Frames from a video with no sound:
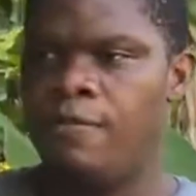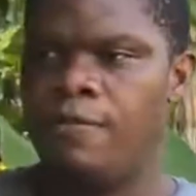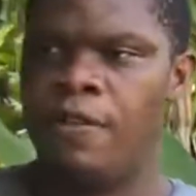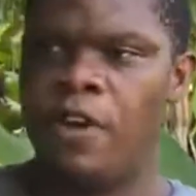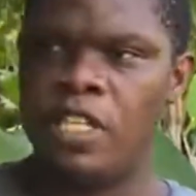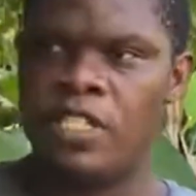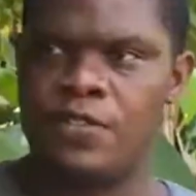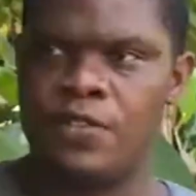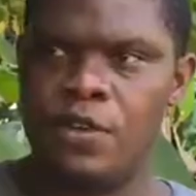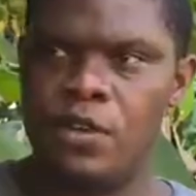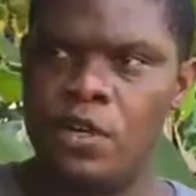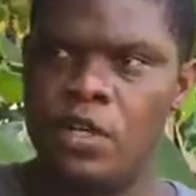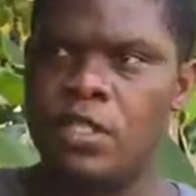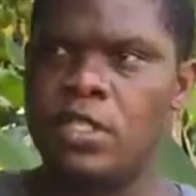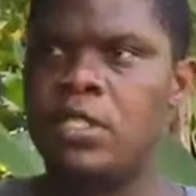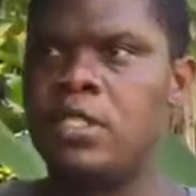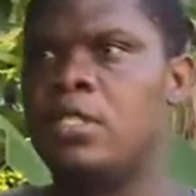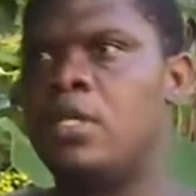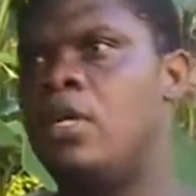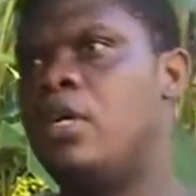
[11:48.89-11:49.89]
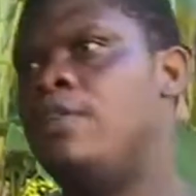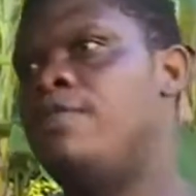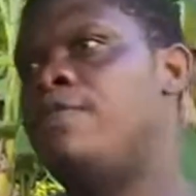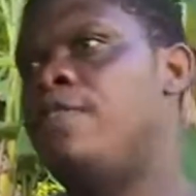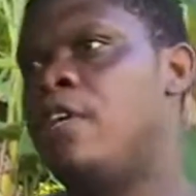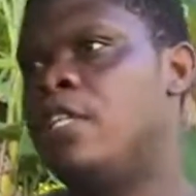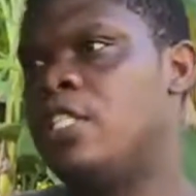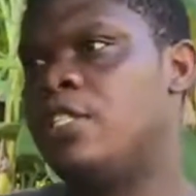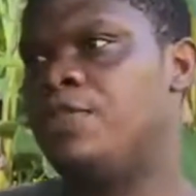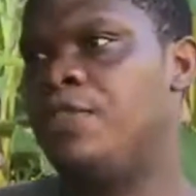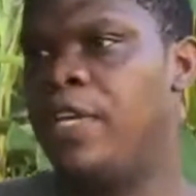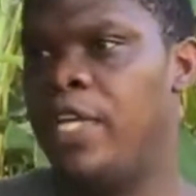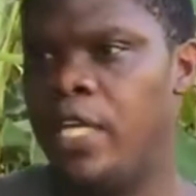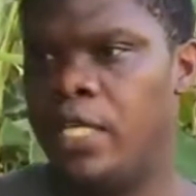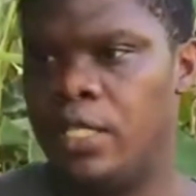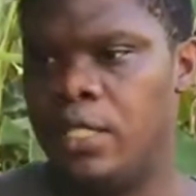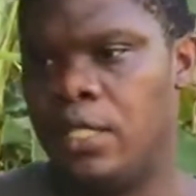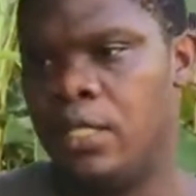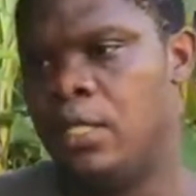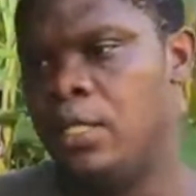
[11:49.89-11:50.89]
Phosphorus or
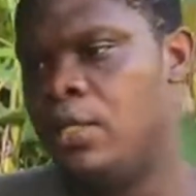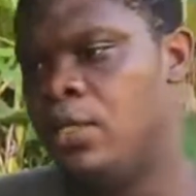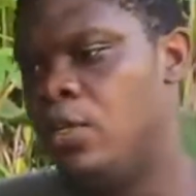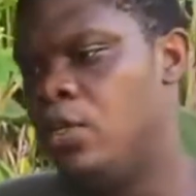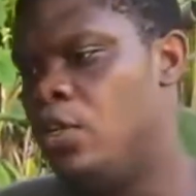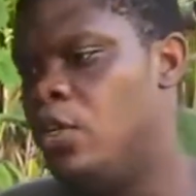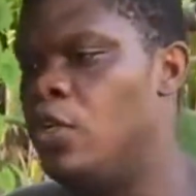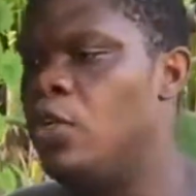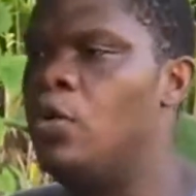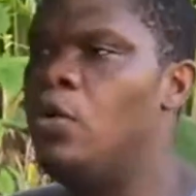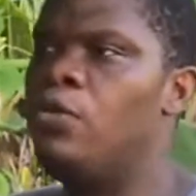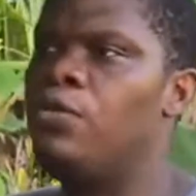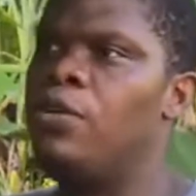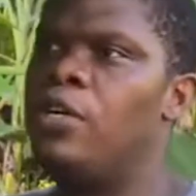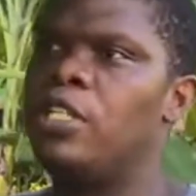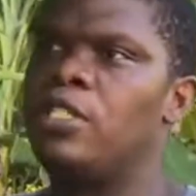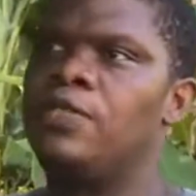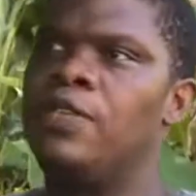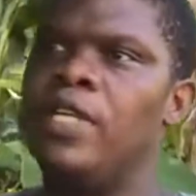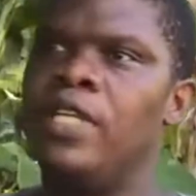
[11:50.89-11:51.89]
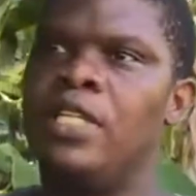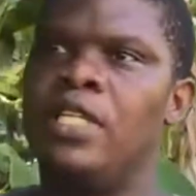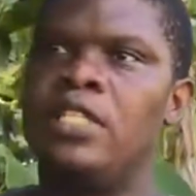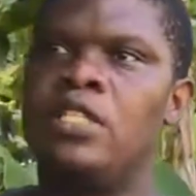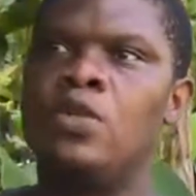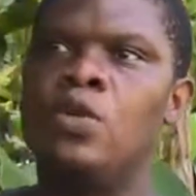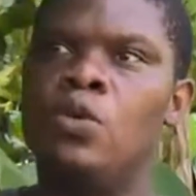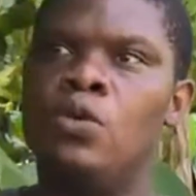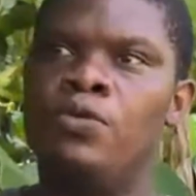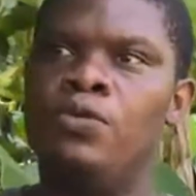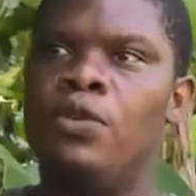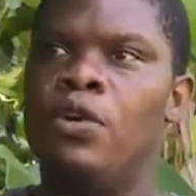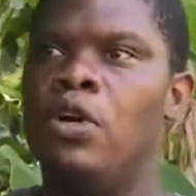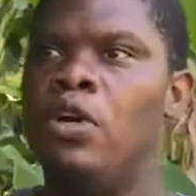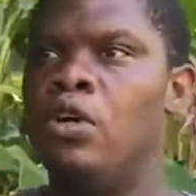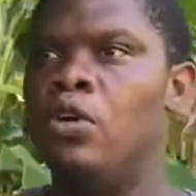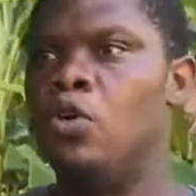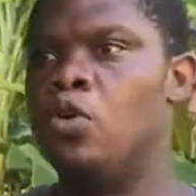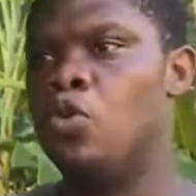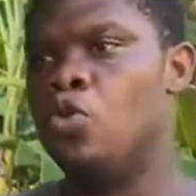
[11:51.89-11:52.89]
phosphate, you know, phosphate is good
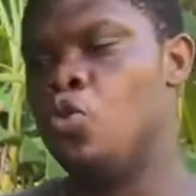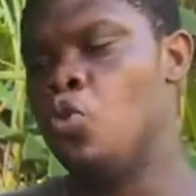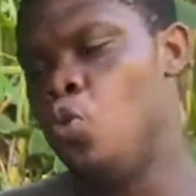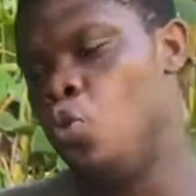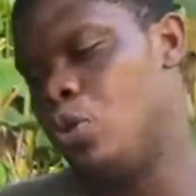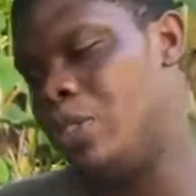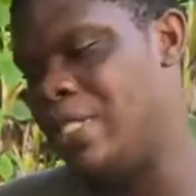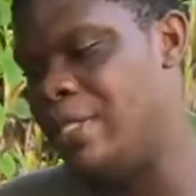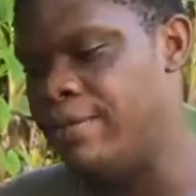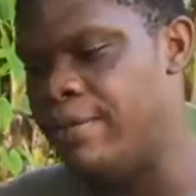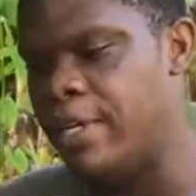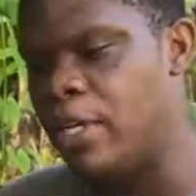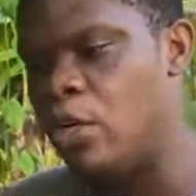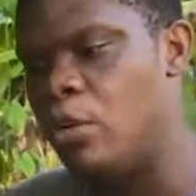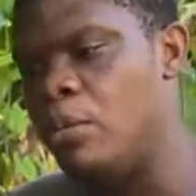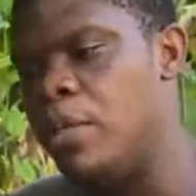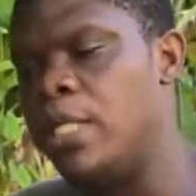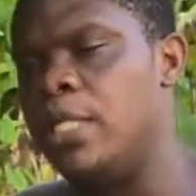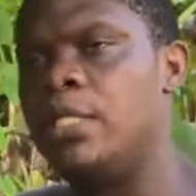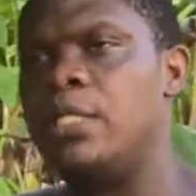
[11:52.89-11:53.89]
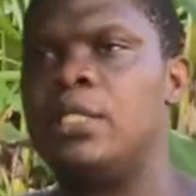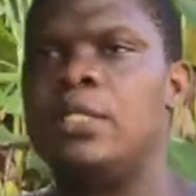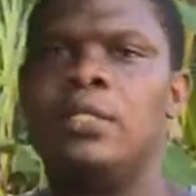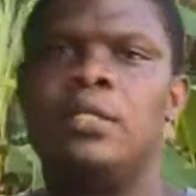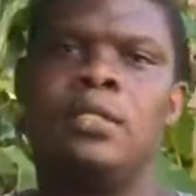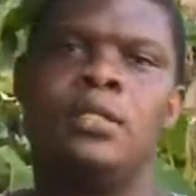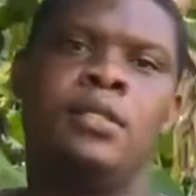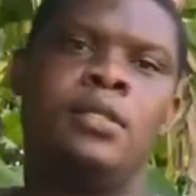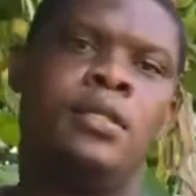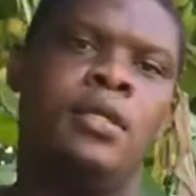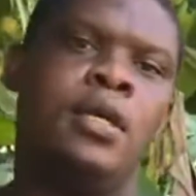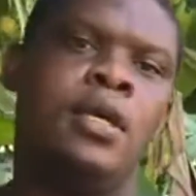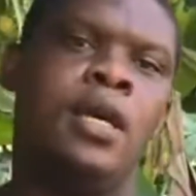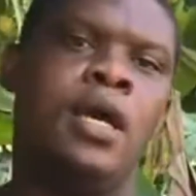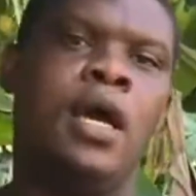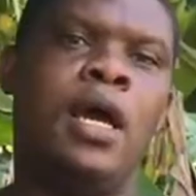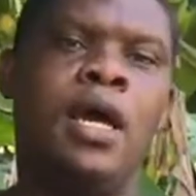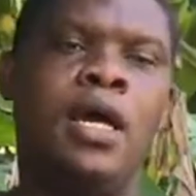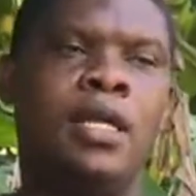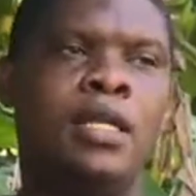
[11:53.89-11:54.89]
for root development,
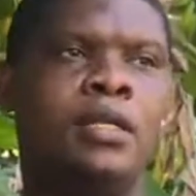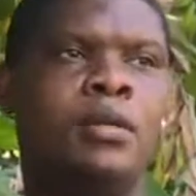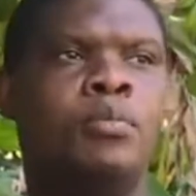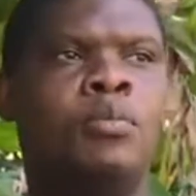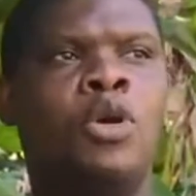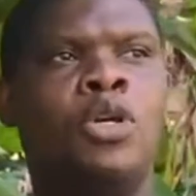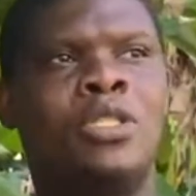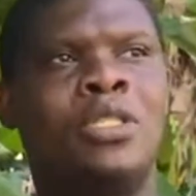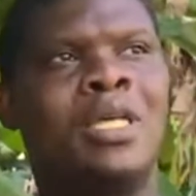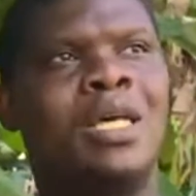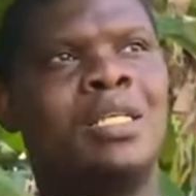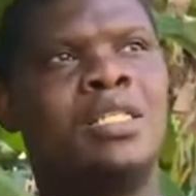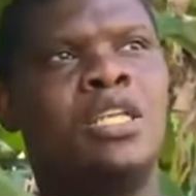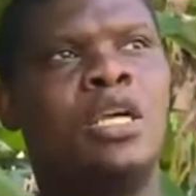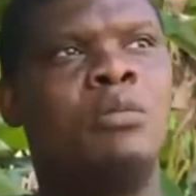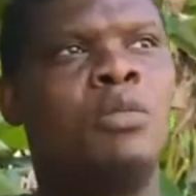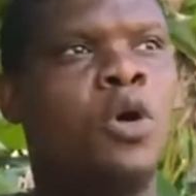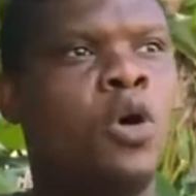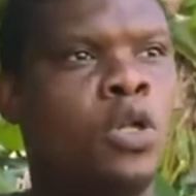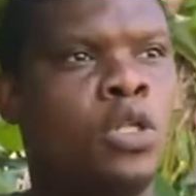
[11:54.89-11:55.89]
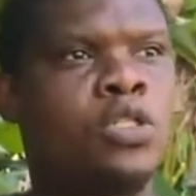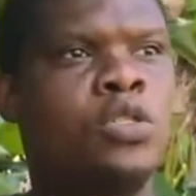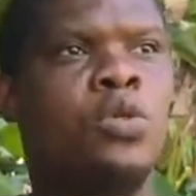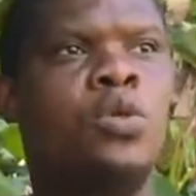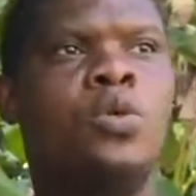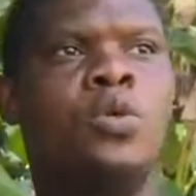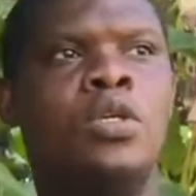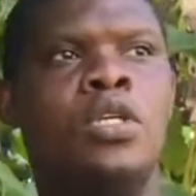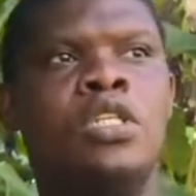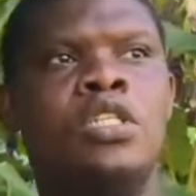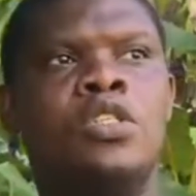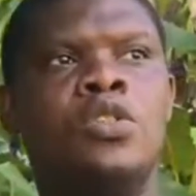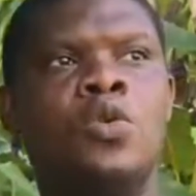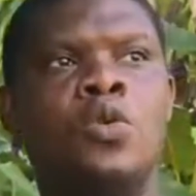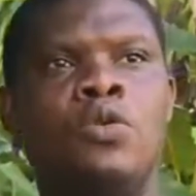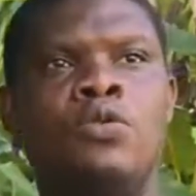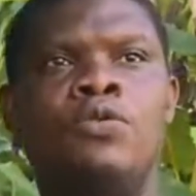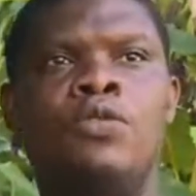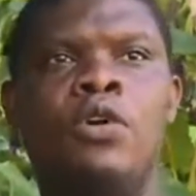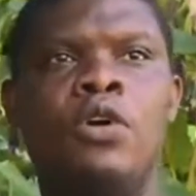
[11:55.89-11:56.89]
and potassium also is
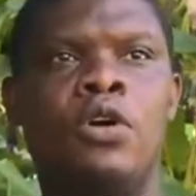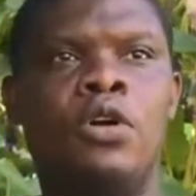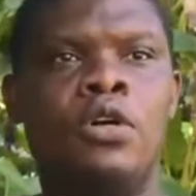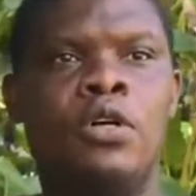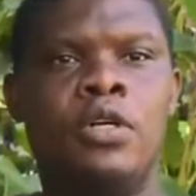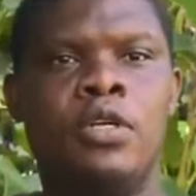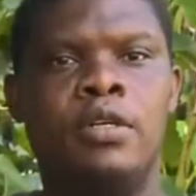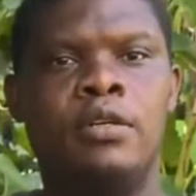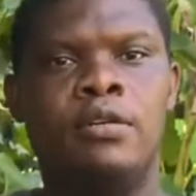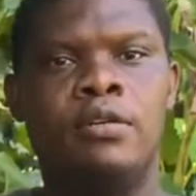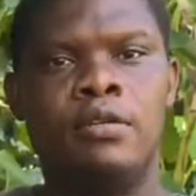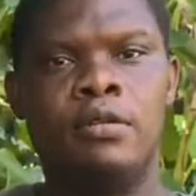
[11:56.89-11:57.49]
good for